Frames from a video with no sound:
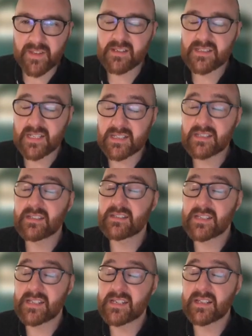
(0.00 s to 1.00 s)

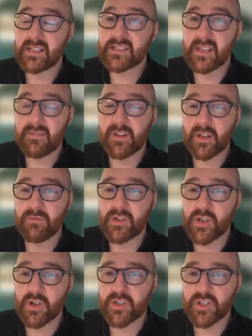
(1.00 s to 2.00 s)
statistically significant
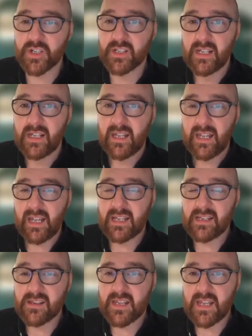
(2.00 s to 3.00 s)
reduction
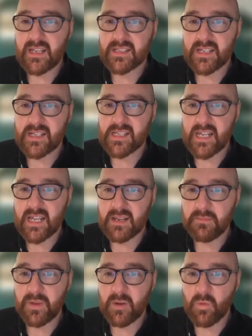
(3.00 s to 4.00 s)
in the ECT
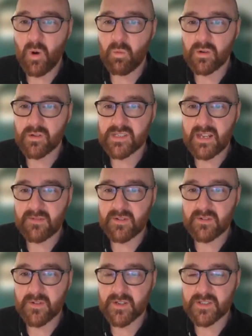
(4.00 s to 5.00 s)
in
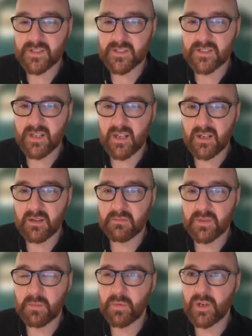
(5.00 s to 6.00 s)
B.1.1.7 versus
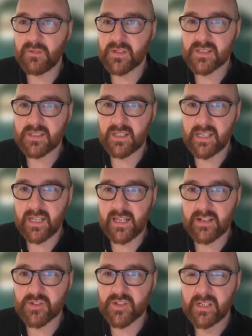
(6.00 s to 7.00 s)
the previous
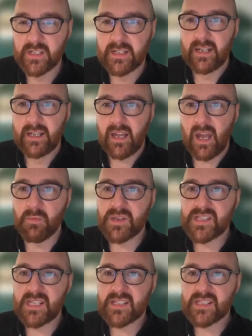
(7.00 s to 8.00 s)
lineage. And we
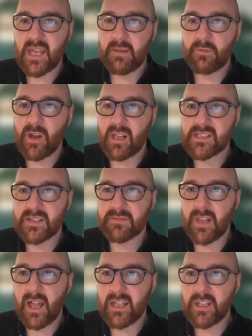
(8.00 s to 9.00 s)
see the same for relative
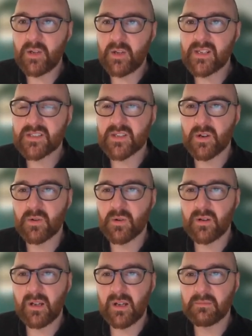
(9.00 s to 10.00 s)
light units. So
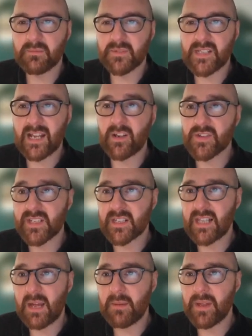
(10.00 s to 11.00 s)
the diagnostic
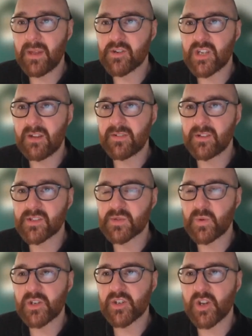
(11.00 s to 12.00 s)
lab here in Sheffield
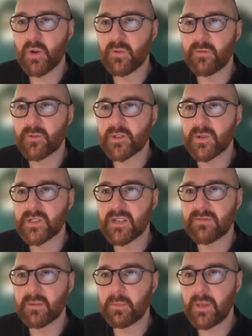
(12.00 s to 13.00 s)
switched over to a
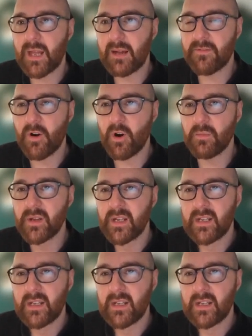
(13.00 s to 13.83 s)
different platform.